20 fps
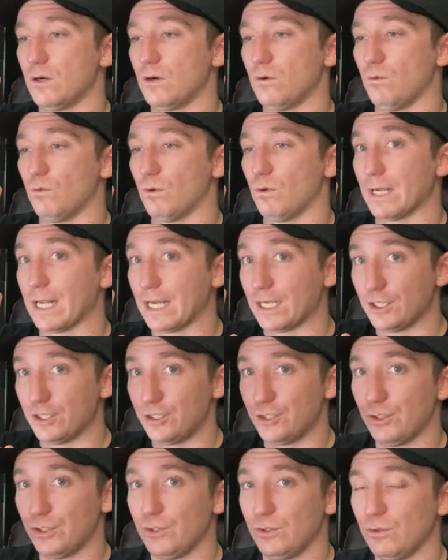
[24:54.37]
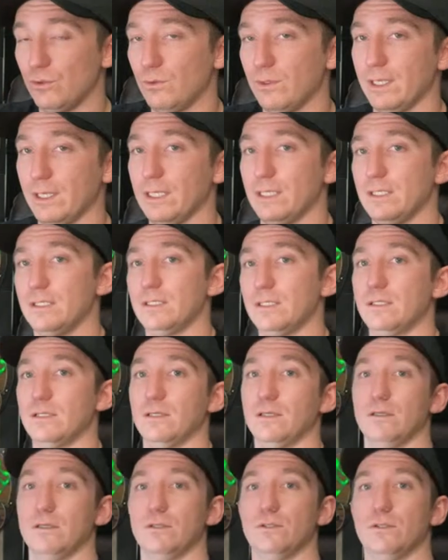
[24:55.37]
what I do is
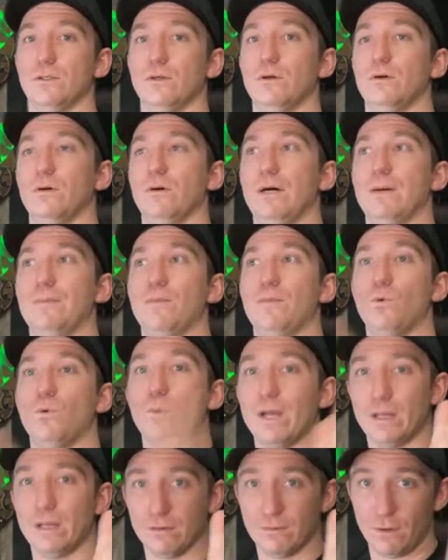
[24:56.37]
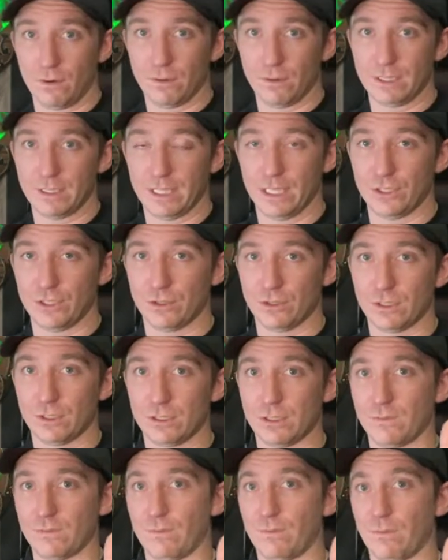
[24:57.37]
so I'm aware of all the dangers,
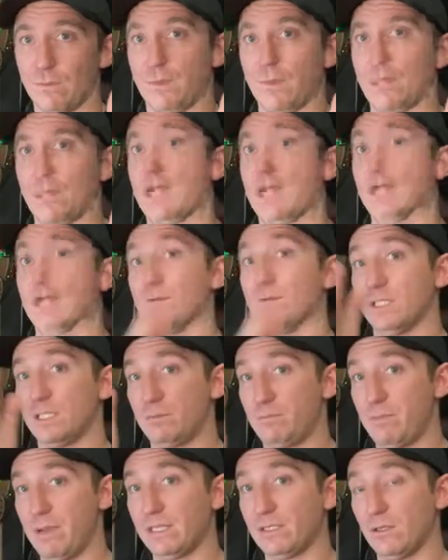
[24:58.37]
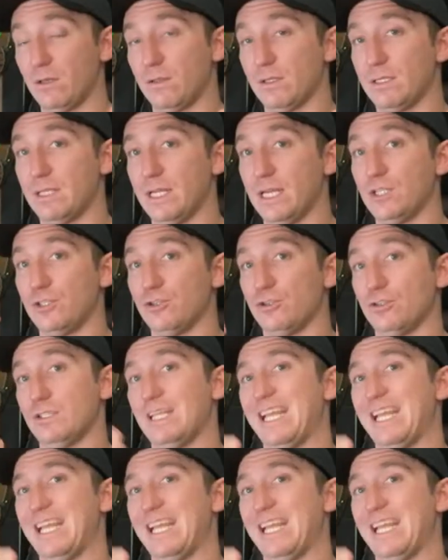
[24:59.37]
I respect all the dangers,